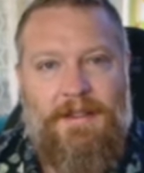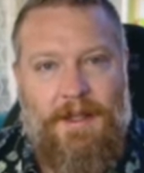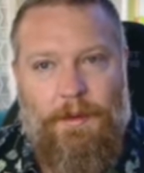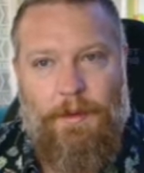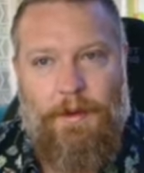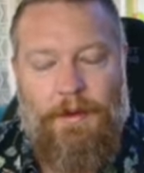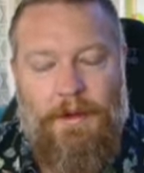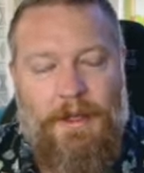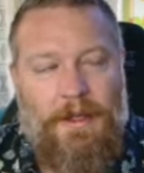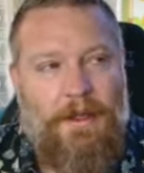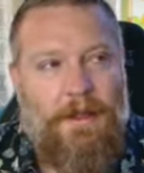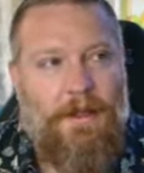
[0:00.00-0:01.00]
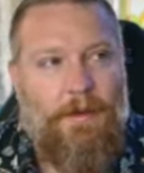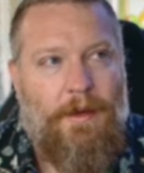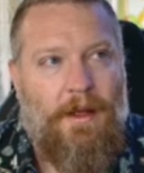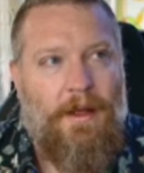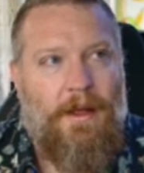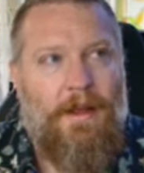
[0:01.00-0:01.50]
they were, you know.
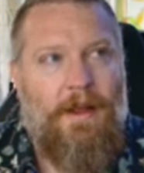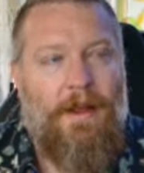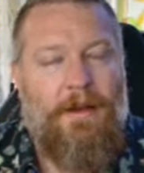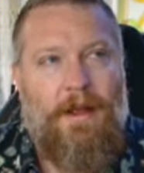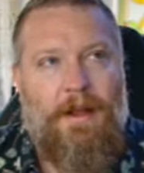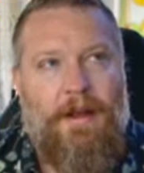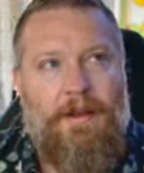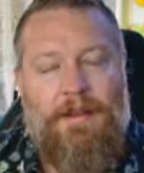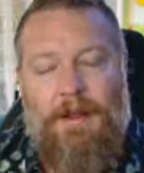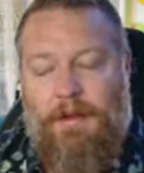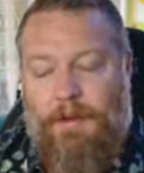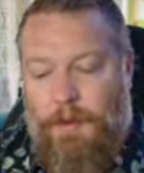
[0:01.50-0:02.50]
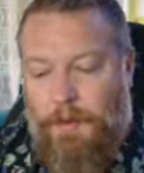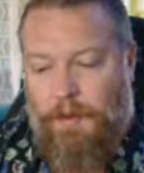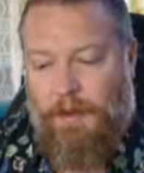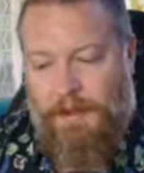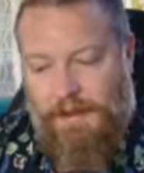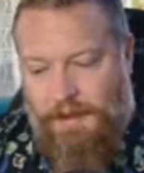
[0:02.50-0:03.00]
And I thought,
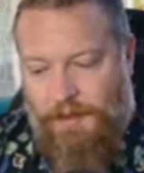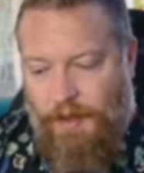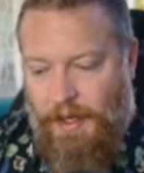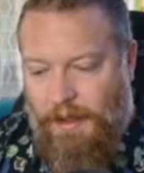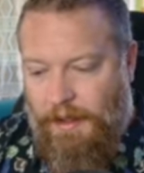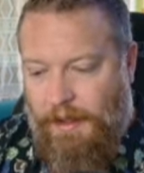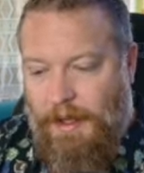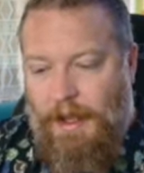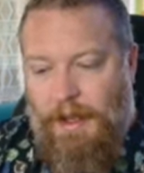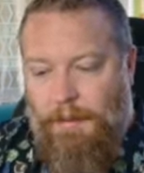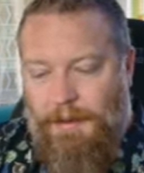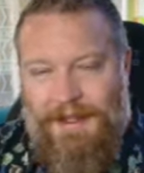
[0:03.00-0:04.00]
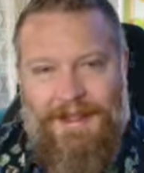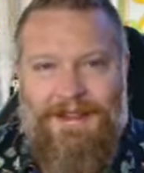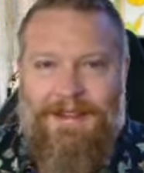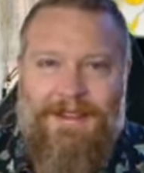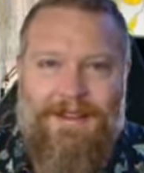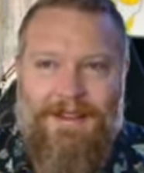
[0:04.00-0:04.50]
cool, this is great. Like, but
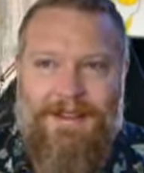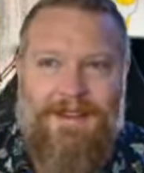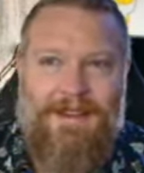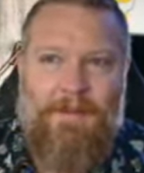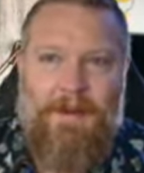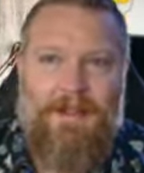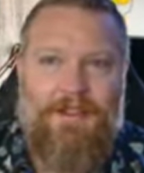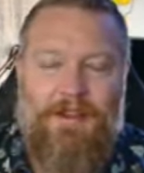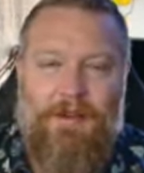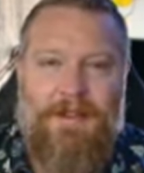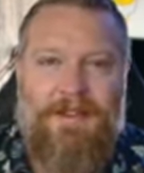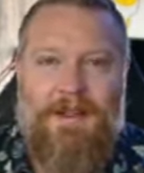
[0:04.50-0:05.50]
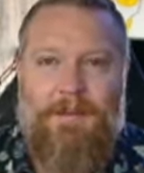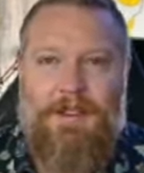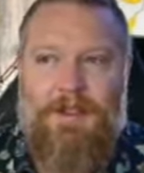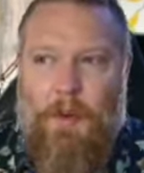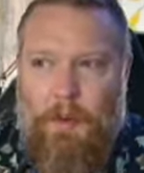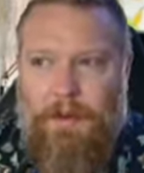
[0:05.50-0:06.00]
then they made a show that seemed to
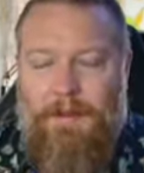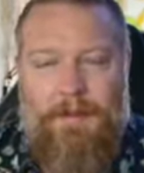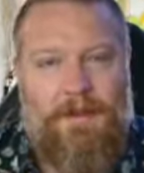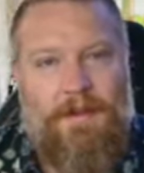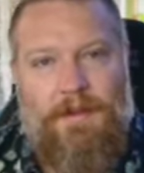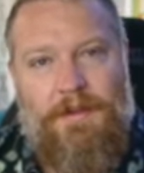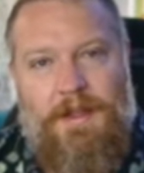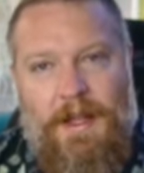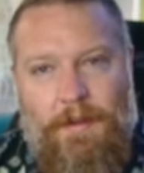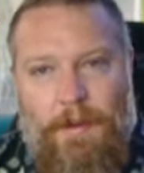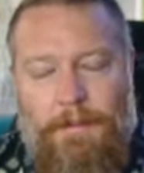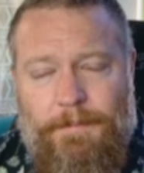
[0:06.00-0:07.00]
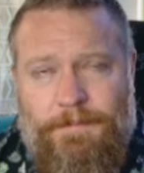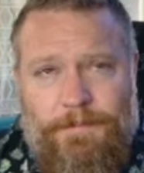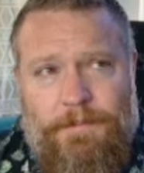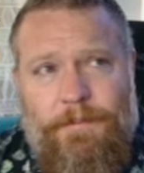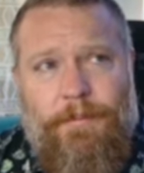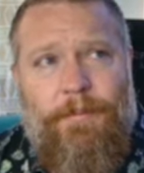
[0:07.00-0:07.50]
totally misunderstand
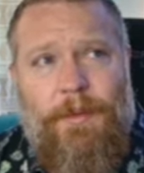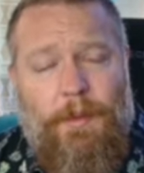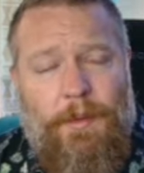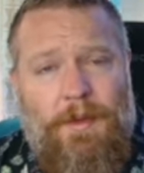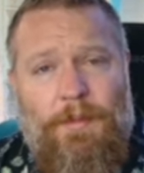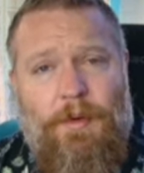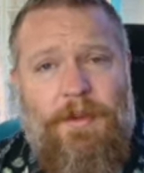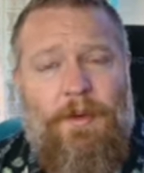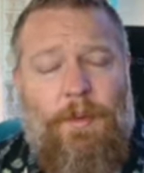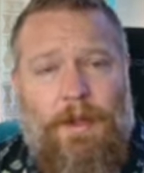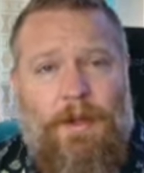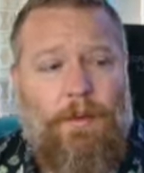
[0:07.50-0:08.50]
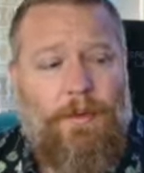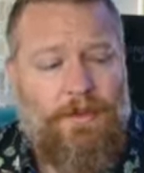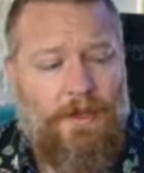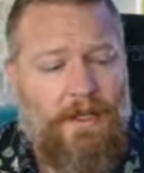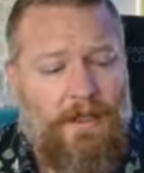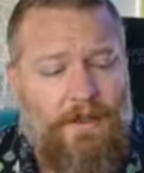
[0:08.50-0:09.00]
what the movie Willow was
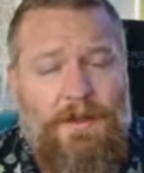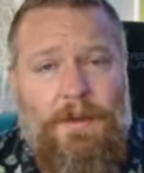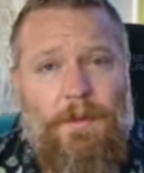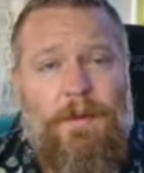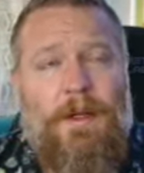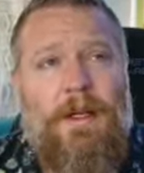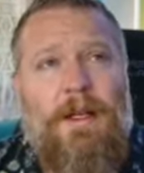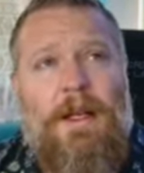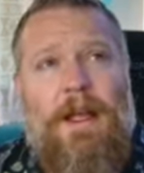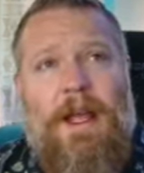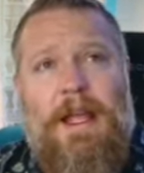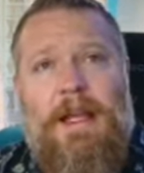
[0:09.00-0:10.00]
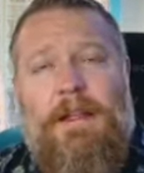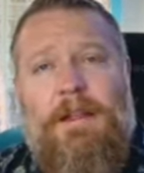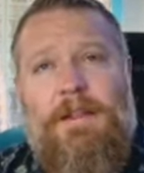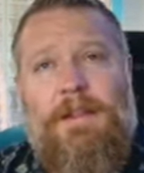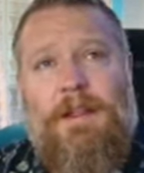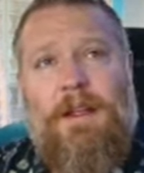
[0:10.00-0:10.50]
trying to do, and